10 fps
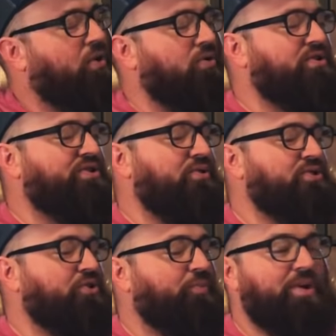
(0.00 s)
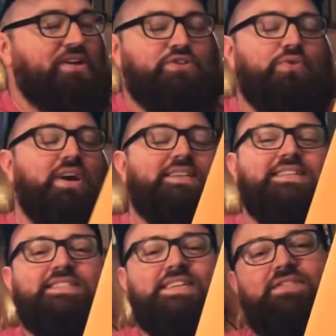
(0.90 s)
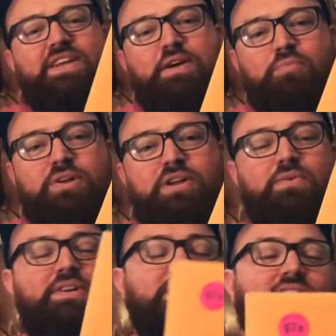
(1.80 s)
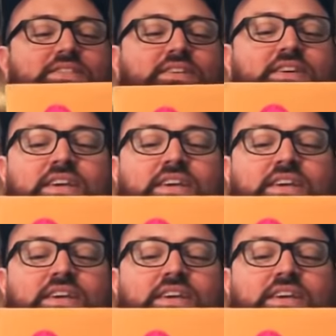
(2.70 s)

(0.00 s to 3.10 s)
Rolling Stones European Tour 1970, complete on one disc.